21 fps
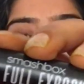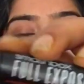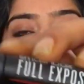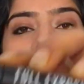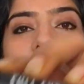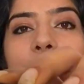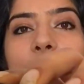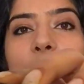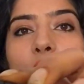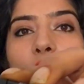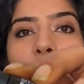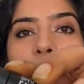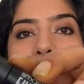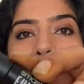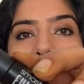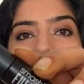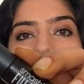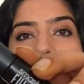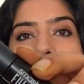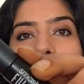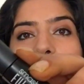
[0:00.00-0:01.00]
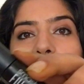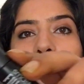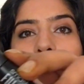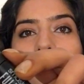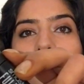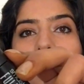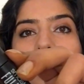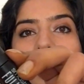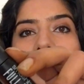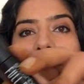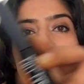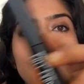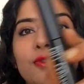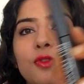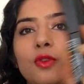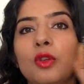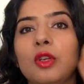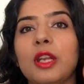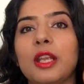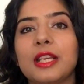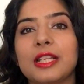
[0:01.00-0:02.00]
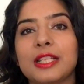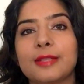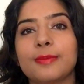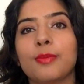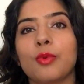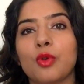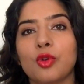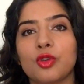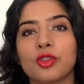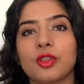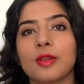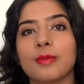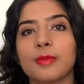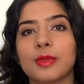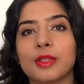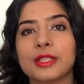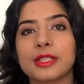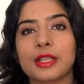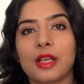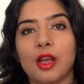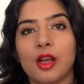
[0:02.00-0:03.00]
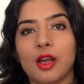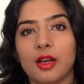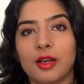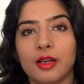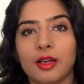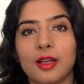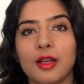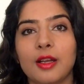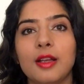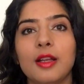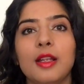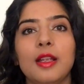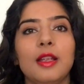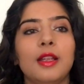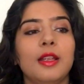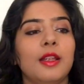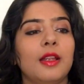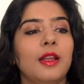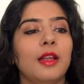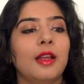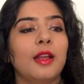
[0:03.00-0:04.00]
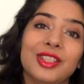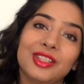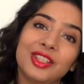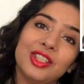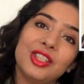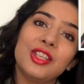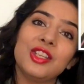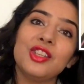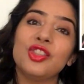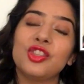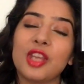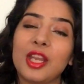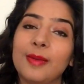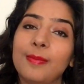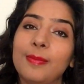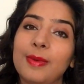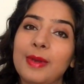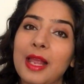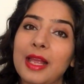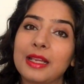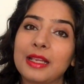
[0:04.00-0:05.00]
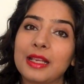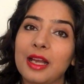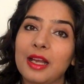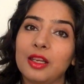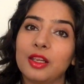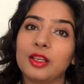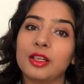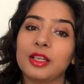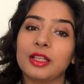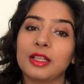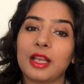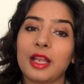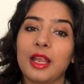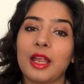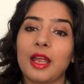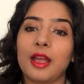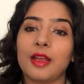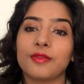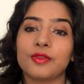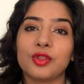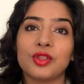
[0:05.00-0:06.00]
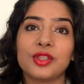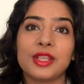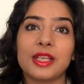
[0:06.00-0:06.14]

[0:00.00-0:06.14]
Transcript: This is called a SMASHBOX Full Exposure Mascara. This is in jet black color, and I have to